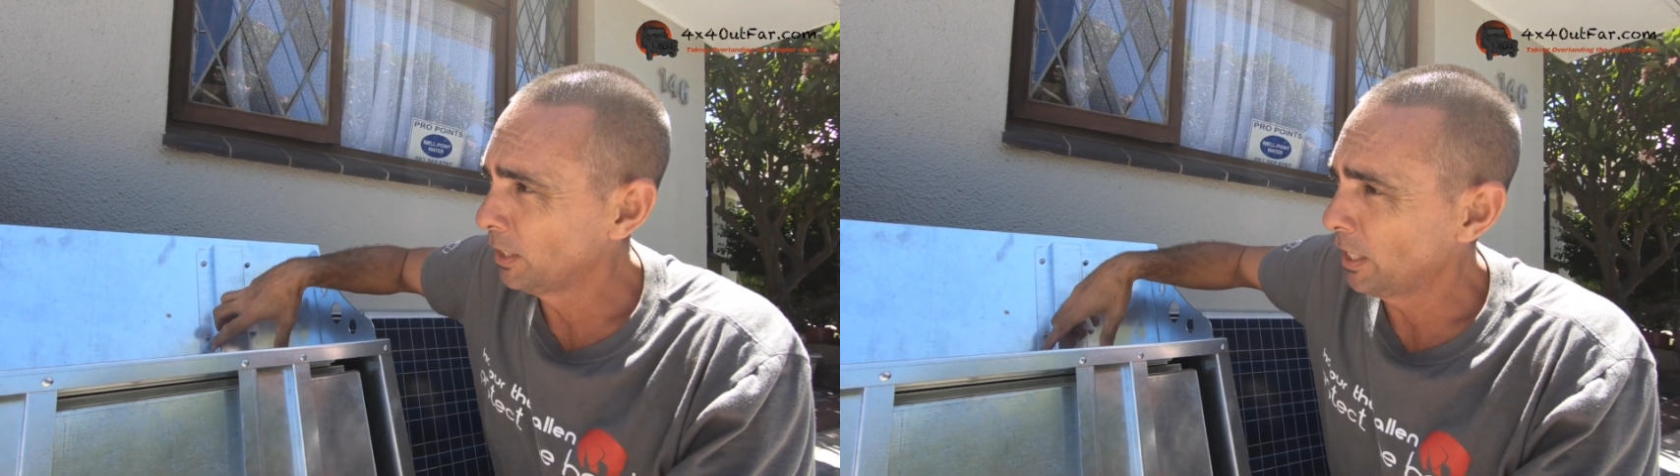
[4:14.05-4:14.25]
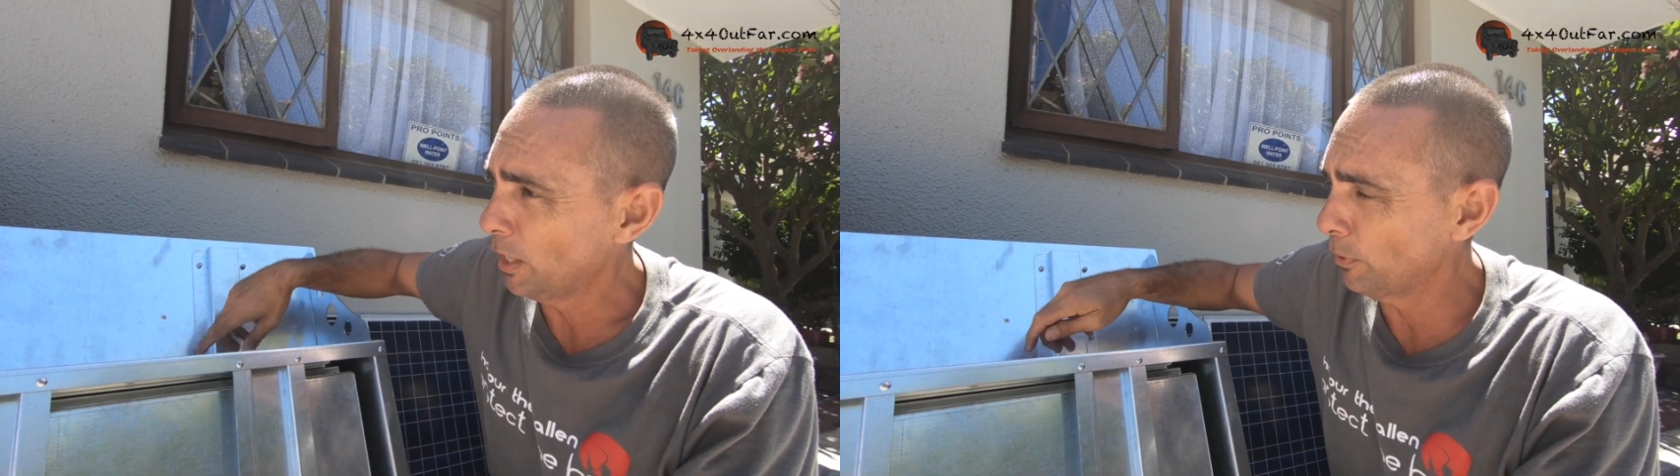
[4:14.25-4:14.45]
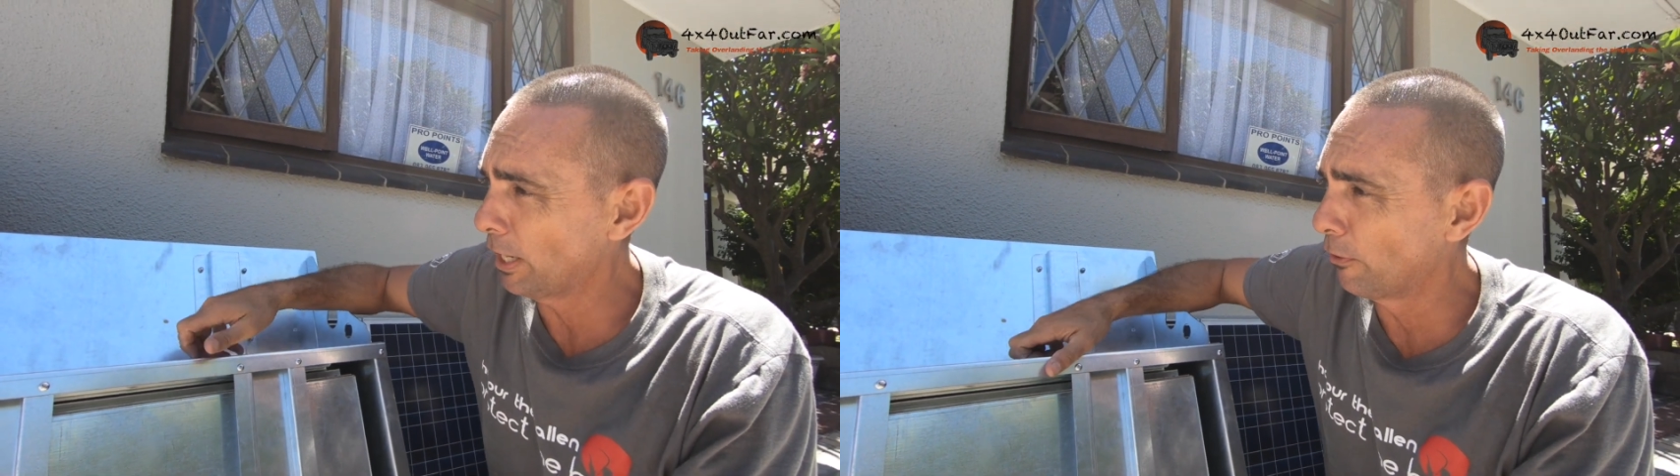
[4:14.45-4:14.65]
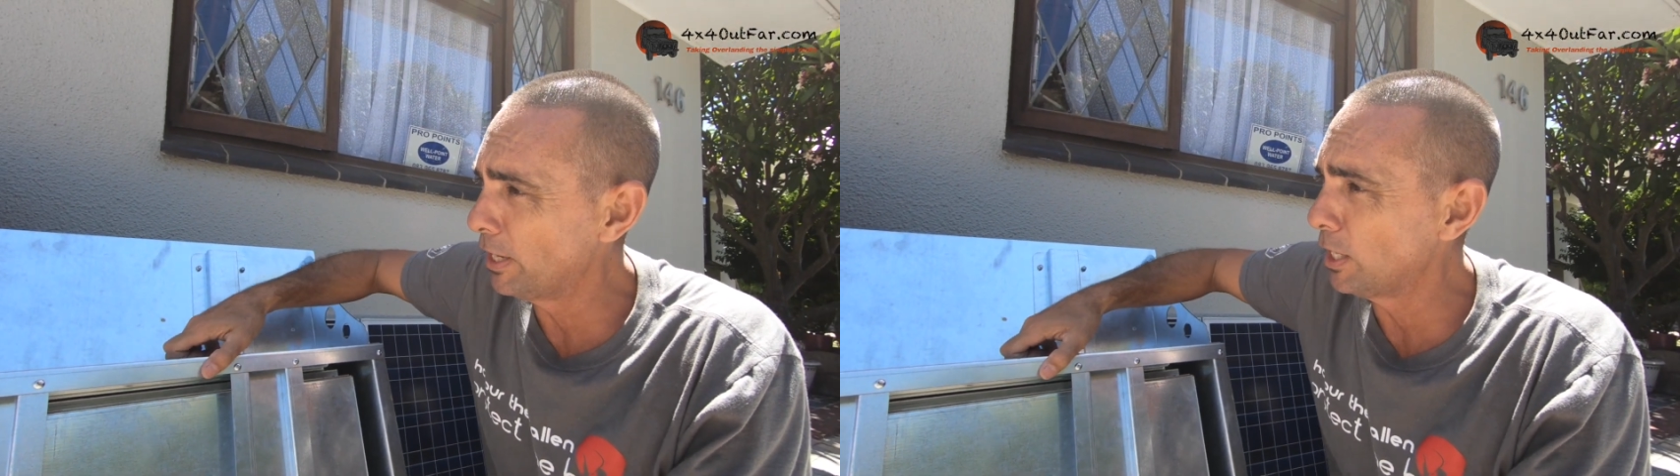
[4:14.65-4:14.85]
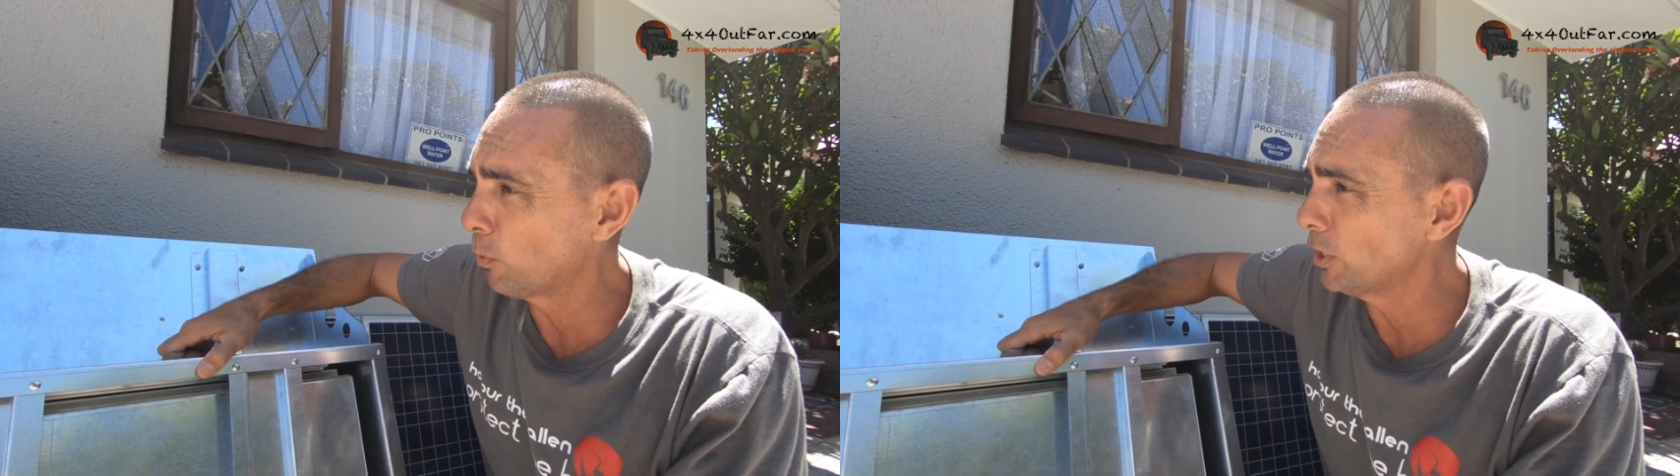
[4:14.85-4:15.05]
And what I
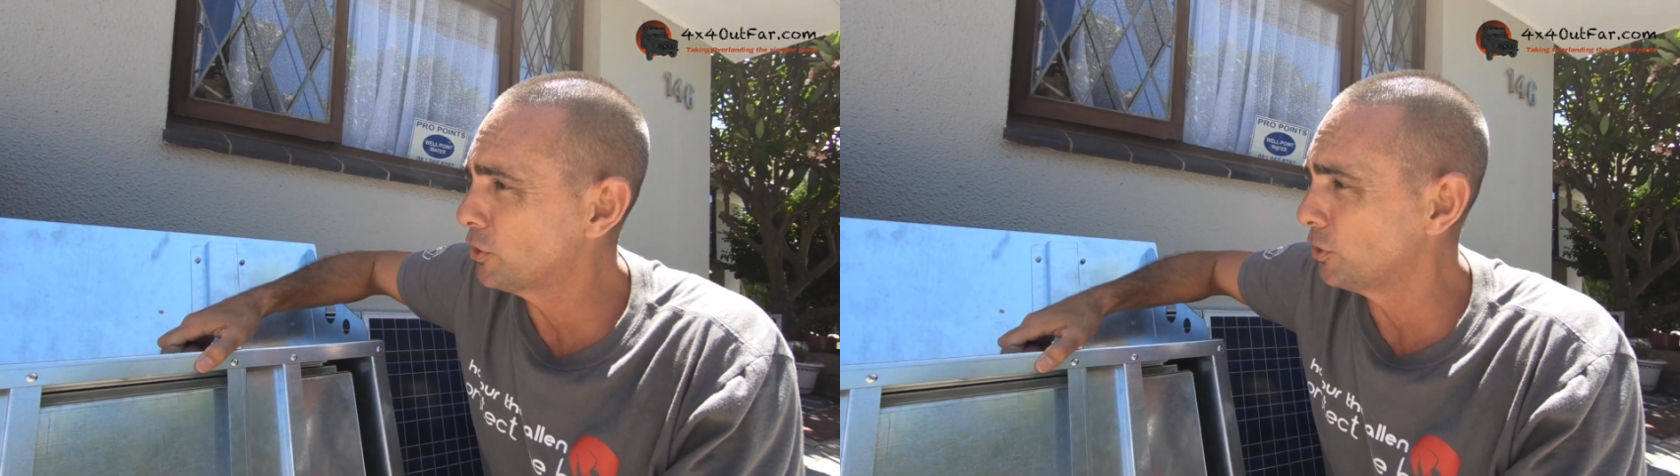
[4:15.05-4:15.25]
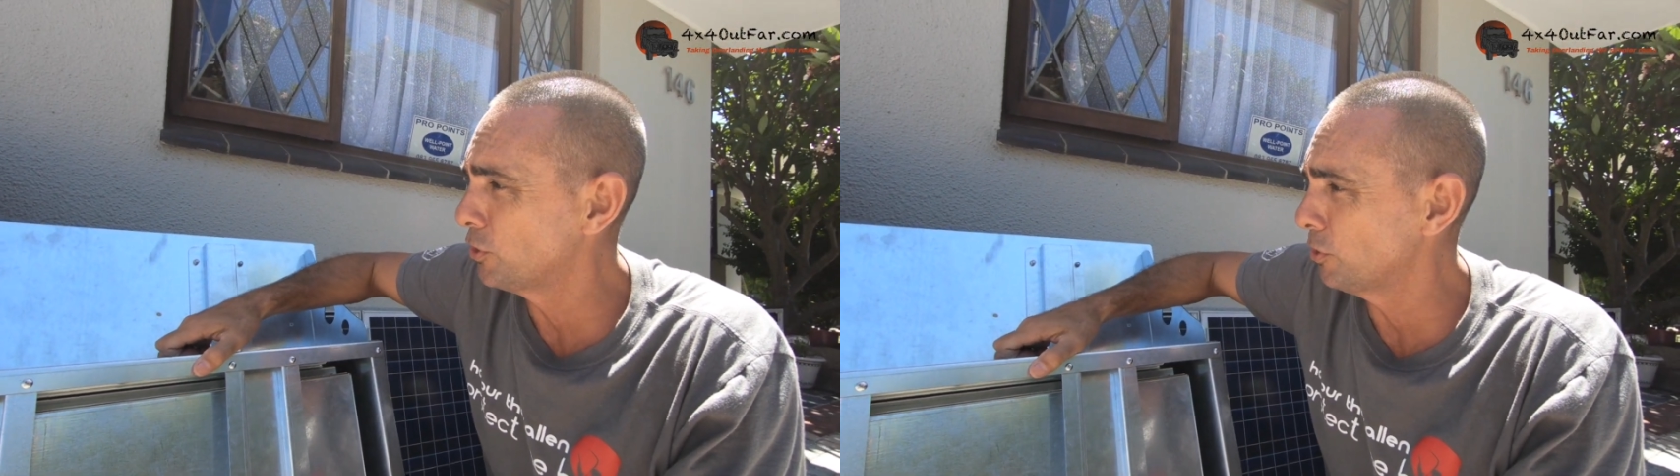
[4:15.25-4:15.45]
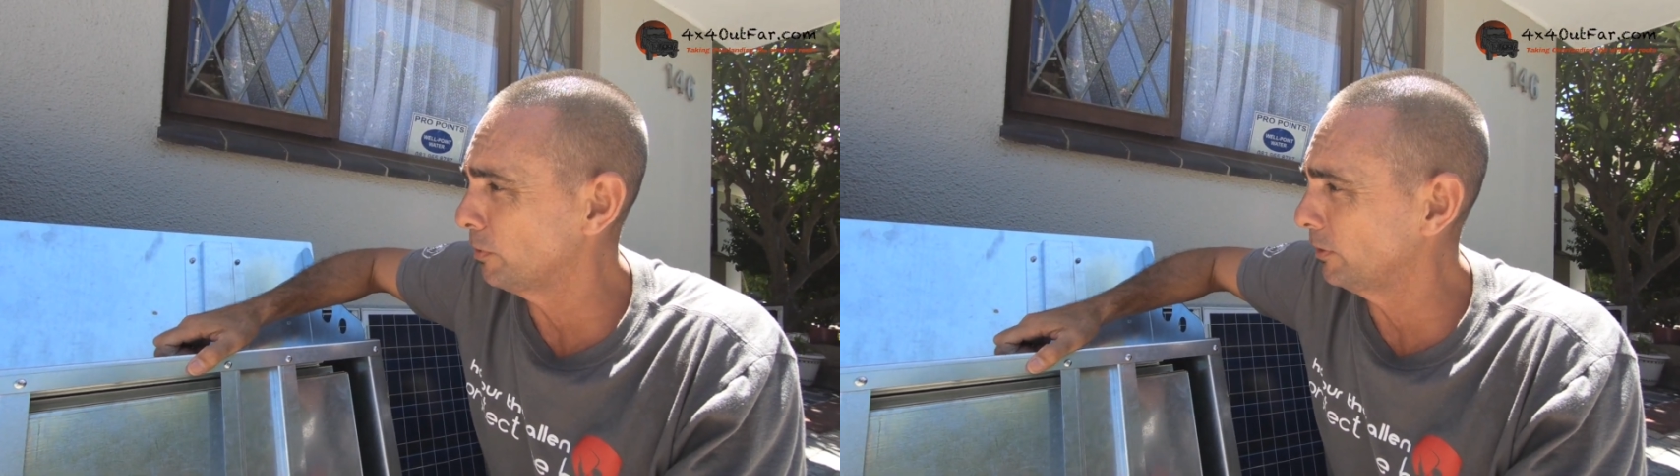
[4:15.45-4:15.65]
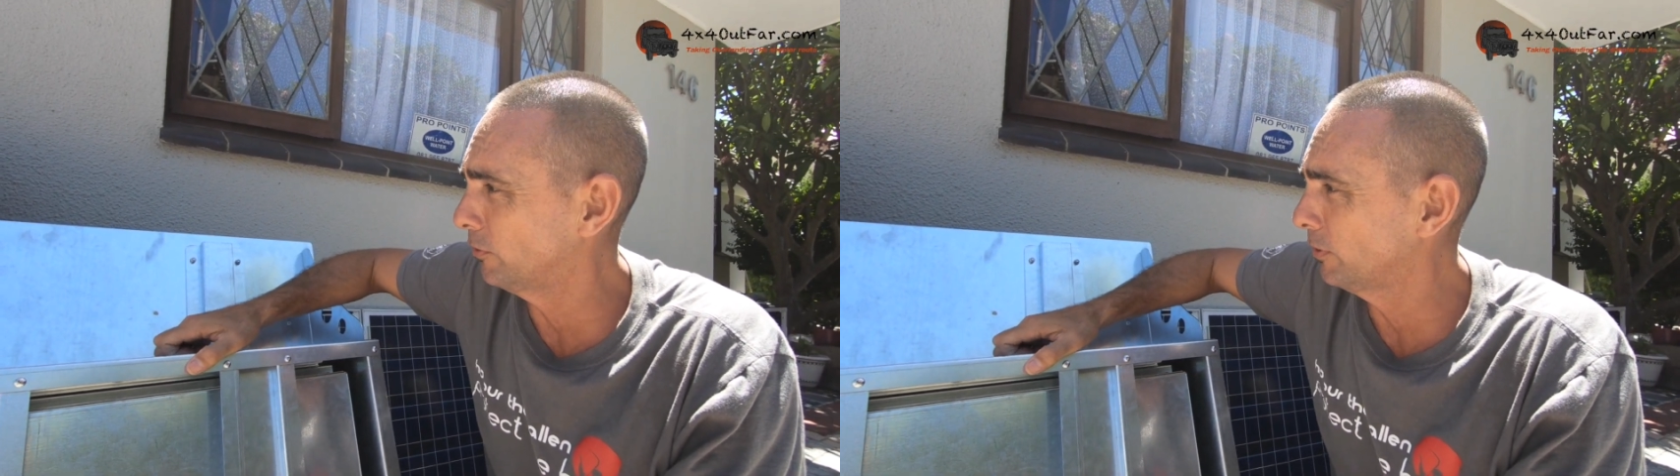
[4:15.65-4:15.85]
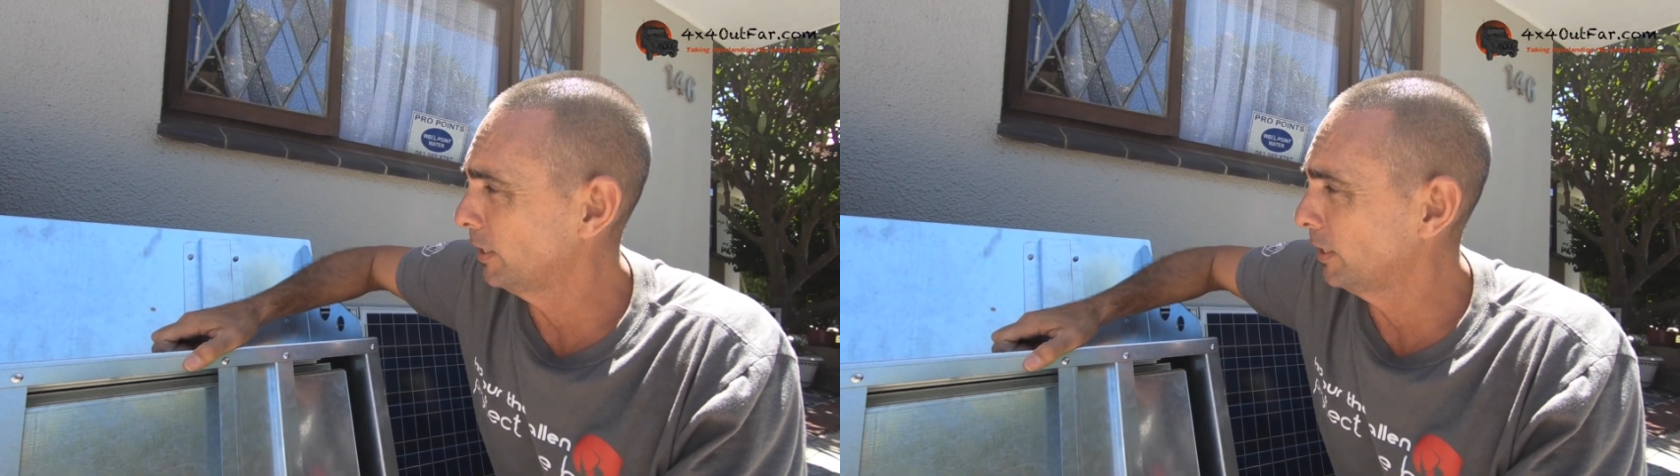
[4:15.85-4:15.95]
really want to do is